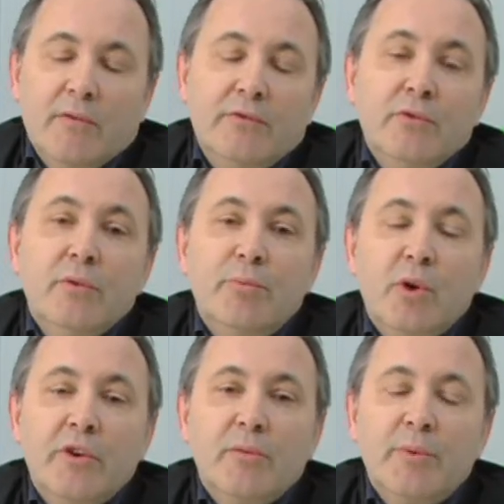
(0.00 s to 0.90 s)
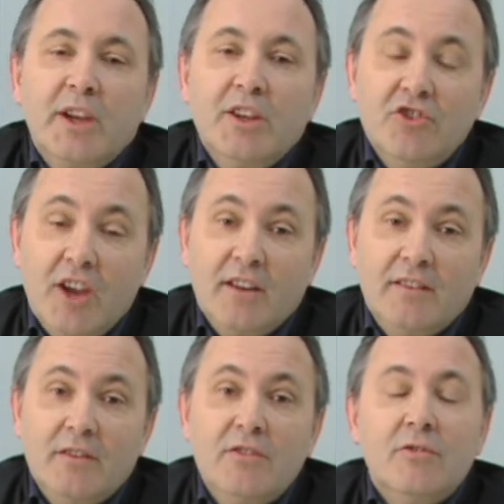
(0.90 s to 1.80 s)
through the product being
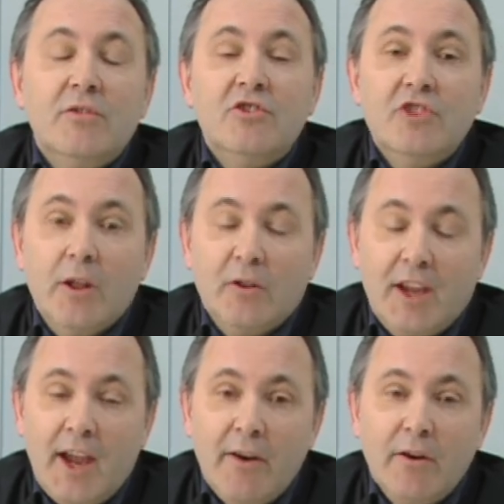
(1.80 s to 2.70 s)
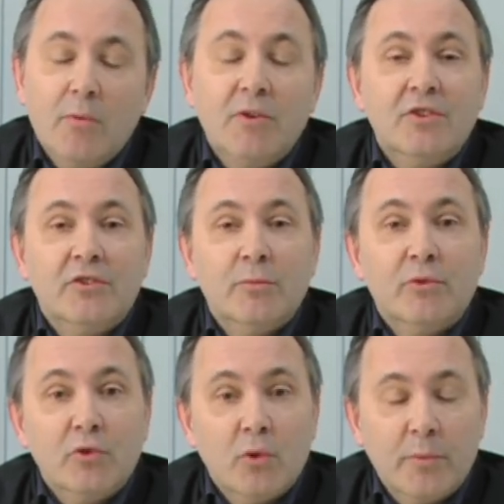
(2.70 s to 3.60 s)
injected through the gel carrier, which is
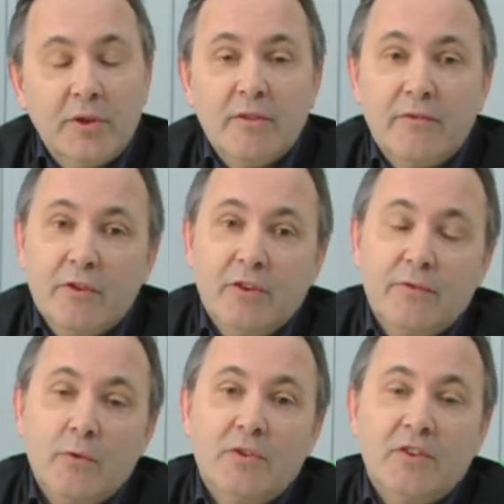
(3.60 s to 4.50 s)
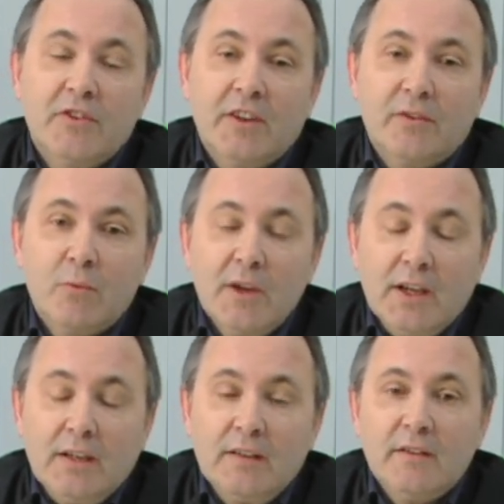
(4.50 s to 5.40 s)
absorbed in the first 4 to 6
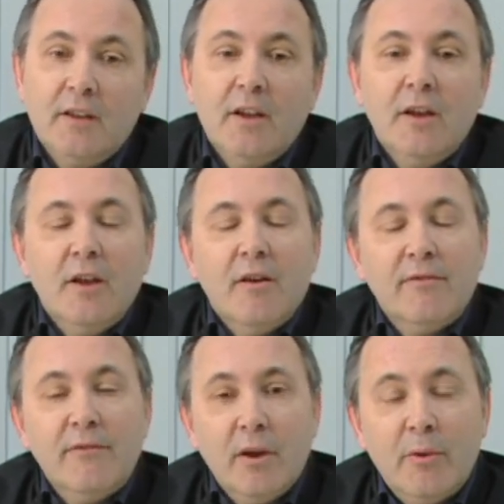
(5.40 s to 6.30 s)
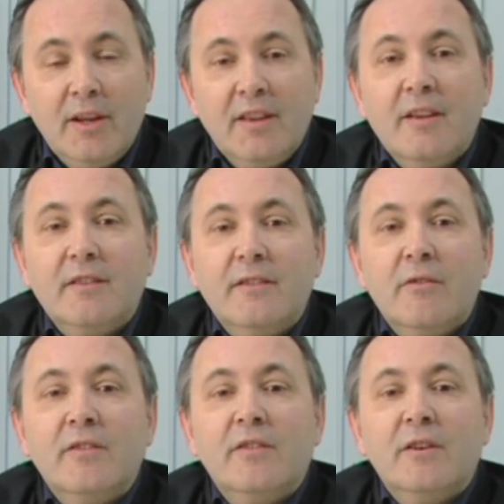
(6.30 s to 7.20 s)
weeks. Following this,
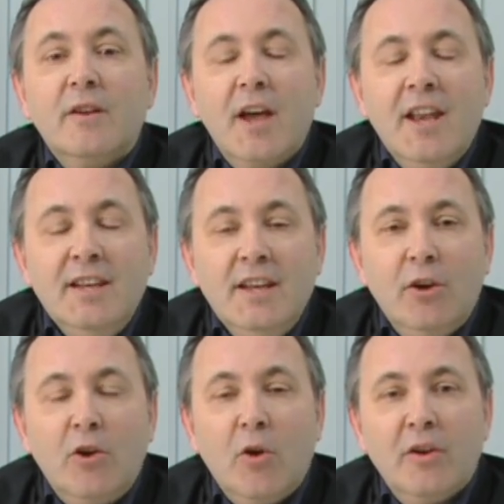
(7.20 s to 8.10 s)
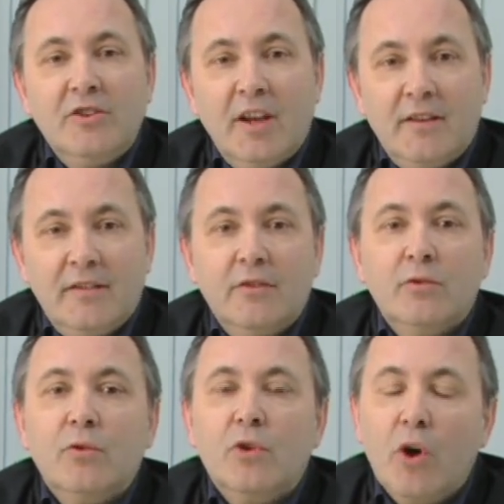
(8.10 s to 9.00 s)
there is a neocollagenesis,
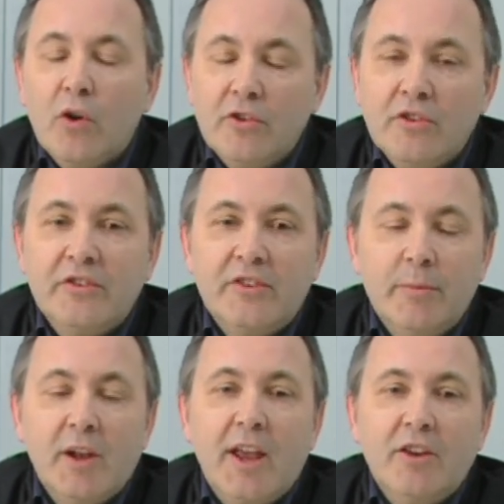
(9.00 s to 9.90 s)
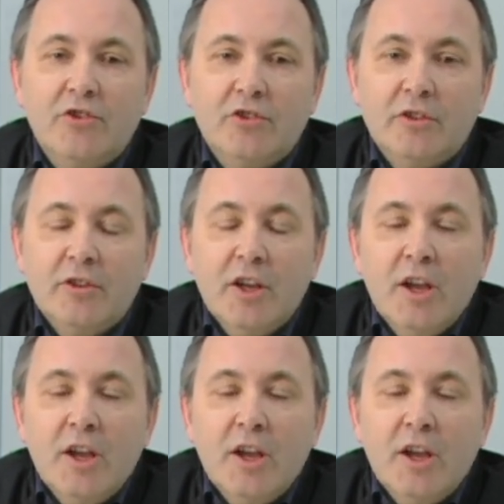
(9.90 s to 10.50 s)
or collagen stimulation,